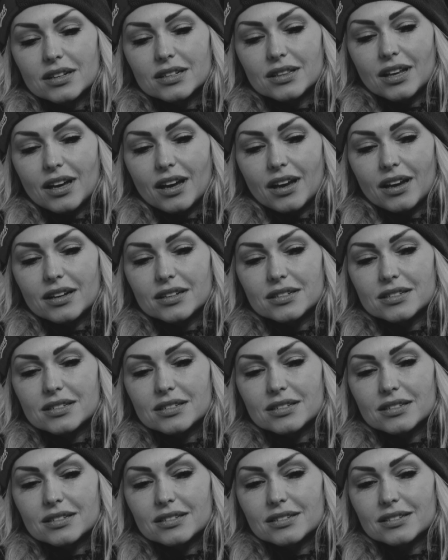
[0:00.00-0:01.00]

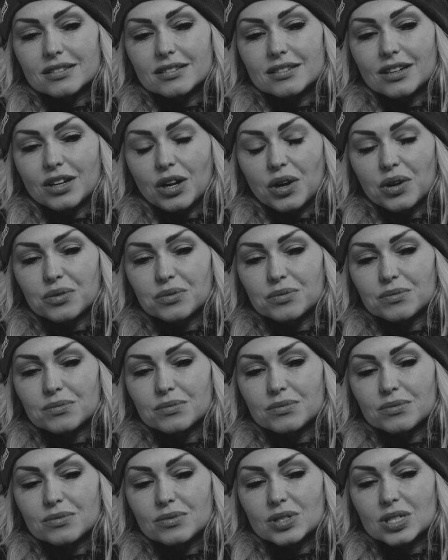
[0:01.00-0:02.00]
that, you know,
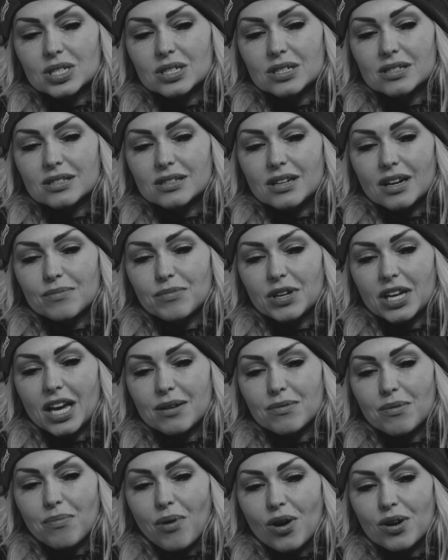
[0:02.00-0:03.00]
just I
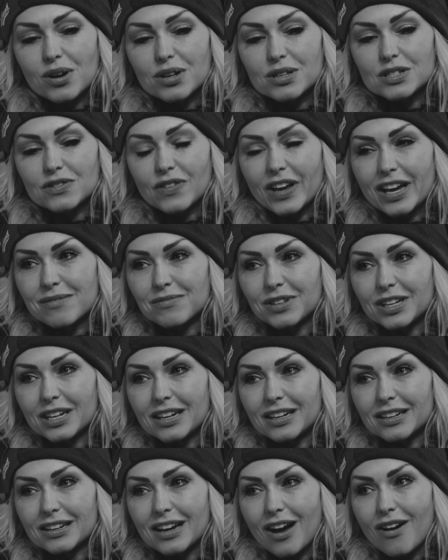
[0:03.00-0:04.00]
became a part of this
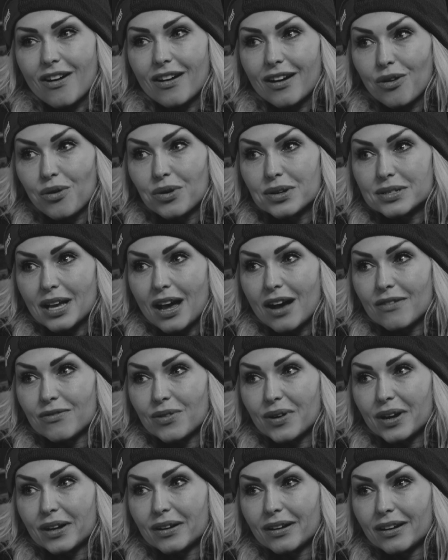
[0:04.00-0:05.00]
family and now I always have
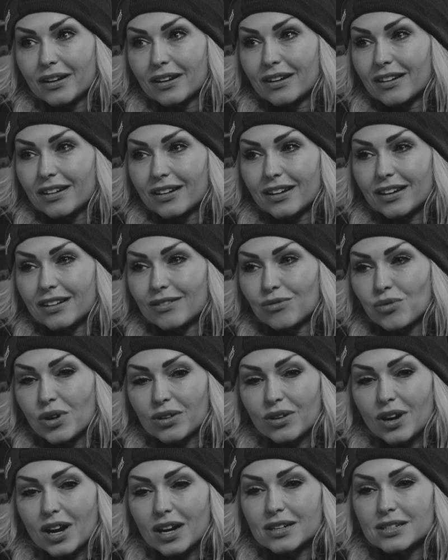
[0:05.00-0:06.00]
one. And
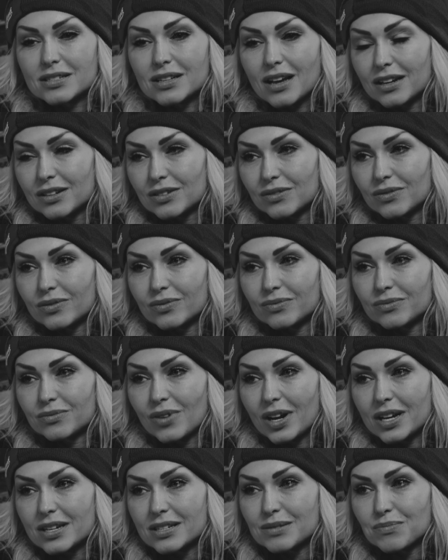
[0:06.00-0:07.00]
whether I decide to
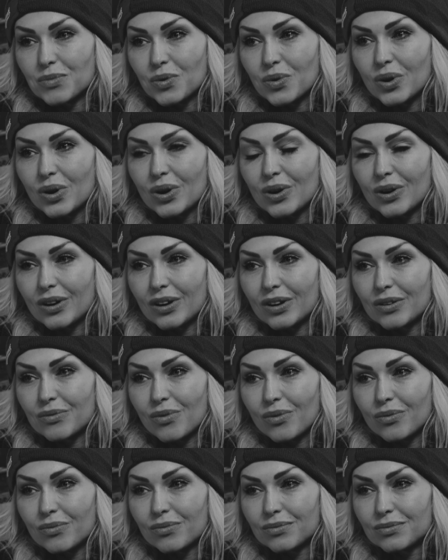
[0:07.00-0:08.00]
race more
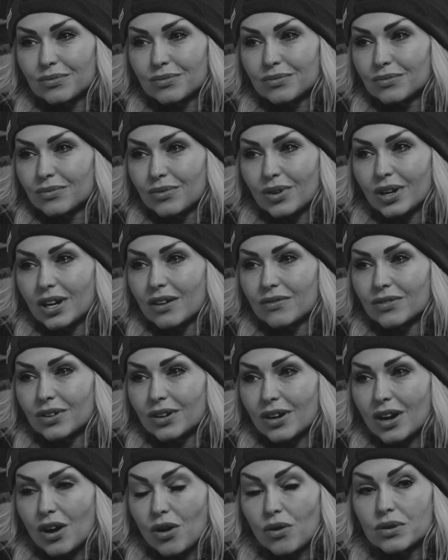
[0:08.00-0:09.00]
or
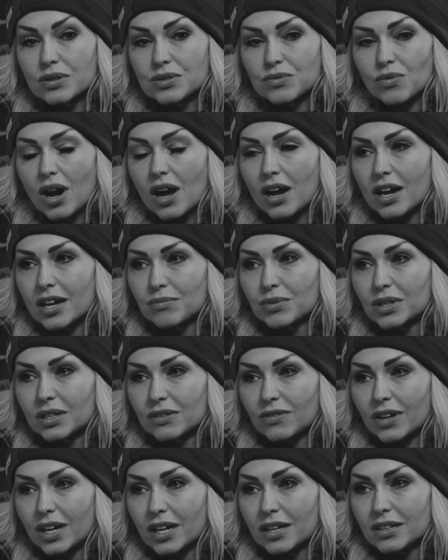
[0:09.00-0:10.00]
whatever, I always ride. But
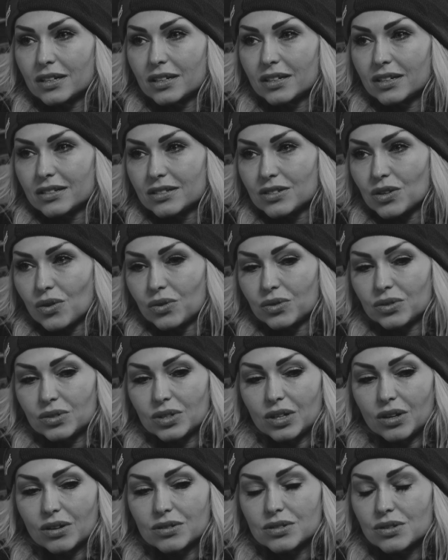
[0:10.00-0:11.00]
if I don't,
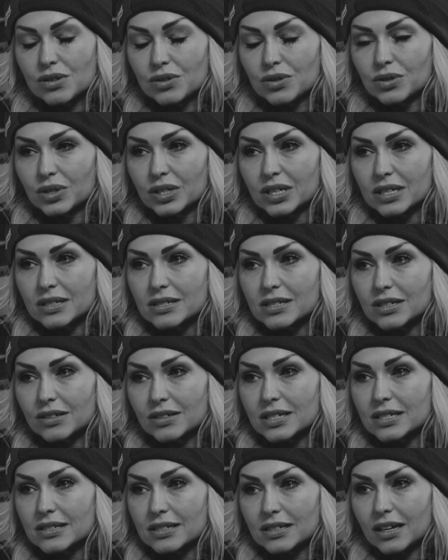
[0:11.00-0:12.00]
you know, do the hooligan
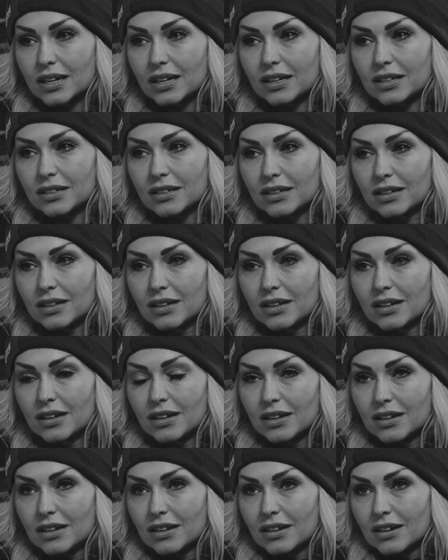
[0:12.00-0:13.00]
series again
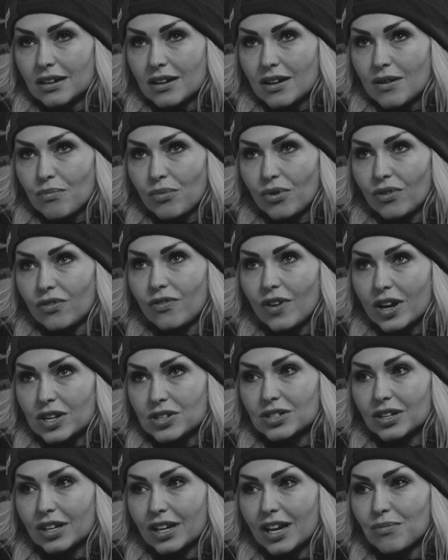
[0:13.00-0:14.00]

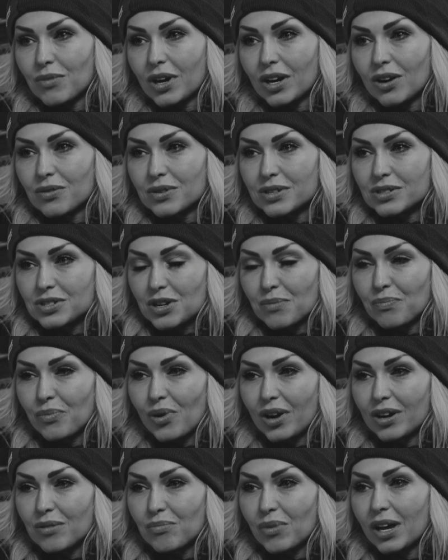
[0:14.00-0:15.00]
professionally, I might always jump
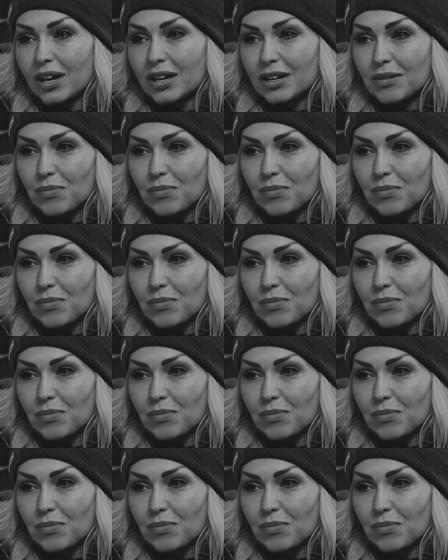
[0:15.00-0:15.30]
on a bike.